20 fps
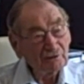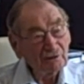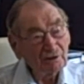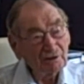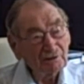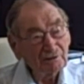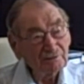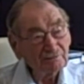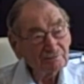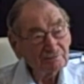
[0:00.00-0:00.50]

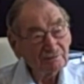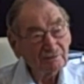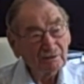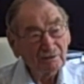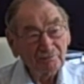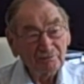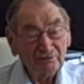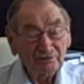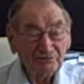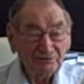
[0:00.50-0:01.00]
Line,
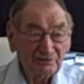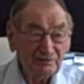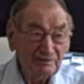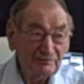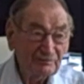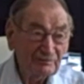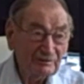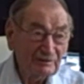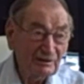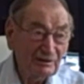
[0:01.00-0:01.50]
over the
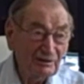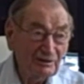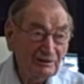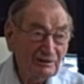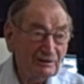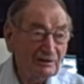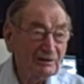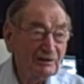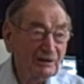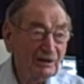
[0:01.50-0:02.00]
Siegfried Line,